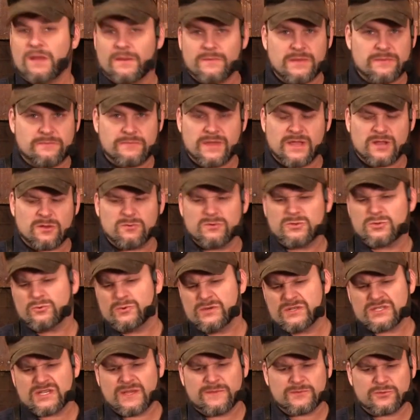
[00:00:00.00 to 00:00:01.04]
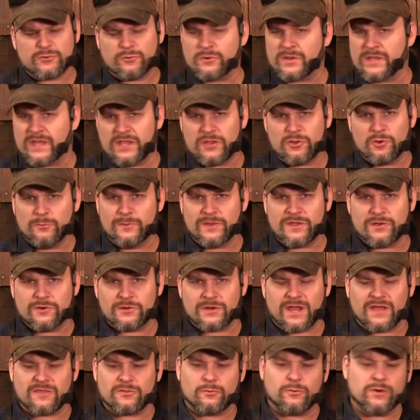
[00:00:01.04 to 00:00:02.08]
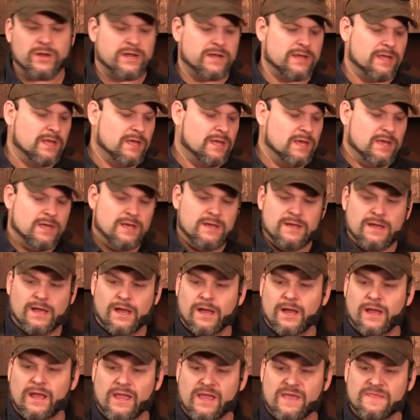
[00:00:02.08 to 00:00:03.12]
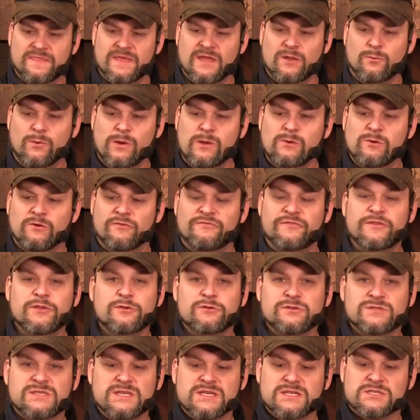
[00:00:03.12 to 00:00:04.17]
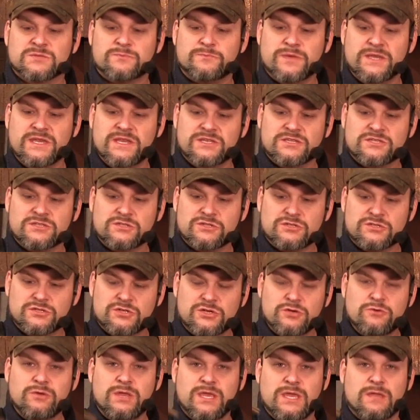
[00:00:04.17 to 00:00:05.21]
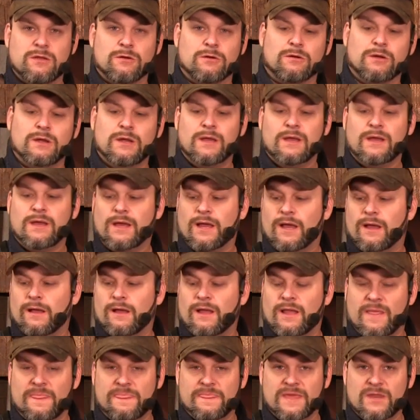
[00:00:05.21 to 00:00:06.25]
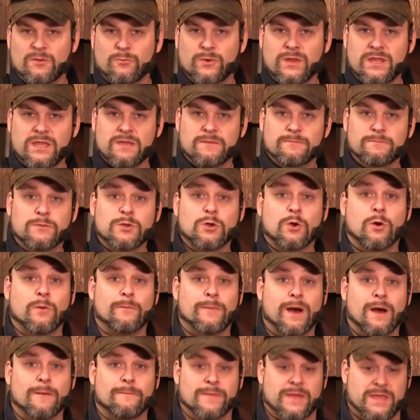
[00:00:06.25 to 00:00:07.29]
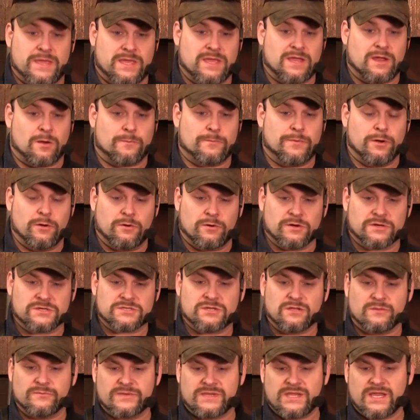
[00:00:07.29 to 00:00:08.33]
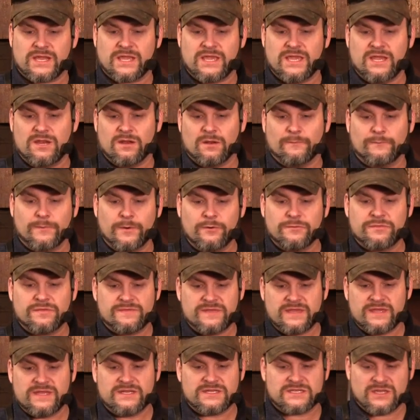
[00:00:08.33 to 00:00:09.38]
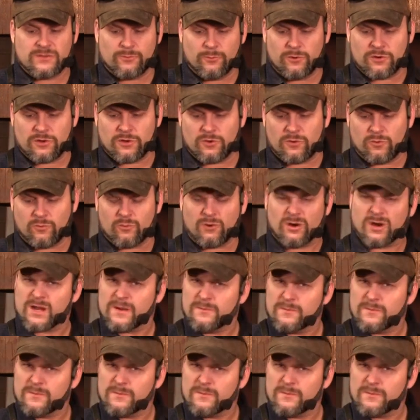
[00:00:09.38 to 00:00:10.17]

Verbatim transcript: I mean, pick 27, 28, you'll be good either way. Uh, and then we will fuse this piece to here, uh, and then we can go about making our poker. So let me take a heat on both of these, and we'll go to work.